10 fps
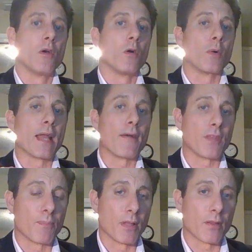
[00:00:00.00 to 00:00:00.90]
We have
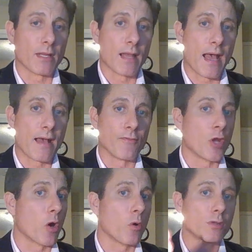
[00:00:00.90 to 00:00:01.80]
the ability to have
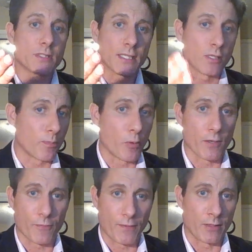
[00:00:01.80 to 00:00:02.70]
no single point
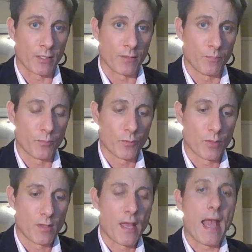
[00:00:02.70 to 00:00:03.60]
of failure,
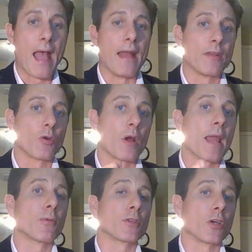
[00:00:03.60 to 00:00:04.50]
and you're
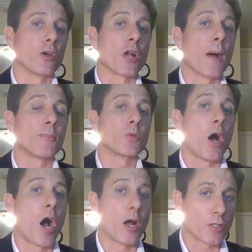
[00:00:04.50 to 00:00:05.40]
able to earn up to
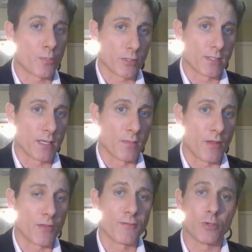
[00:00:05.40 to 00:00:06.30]
100% a
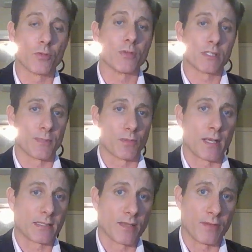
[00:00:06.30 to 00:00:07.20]
month if you do these simple
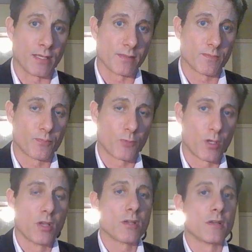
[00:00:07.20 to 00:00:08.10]
activities.
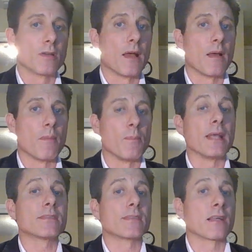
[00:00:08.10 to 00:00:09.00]

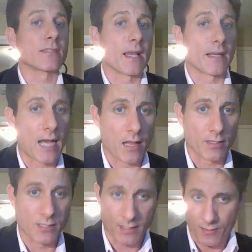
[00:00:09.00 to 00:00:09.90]
Based on
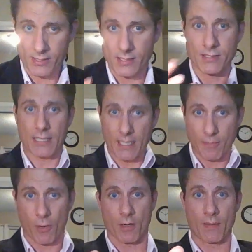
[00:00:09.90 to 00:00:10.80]
psychology, now this is the key
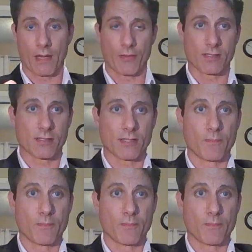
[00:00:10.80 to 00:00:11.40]
part about this.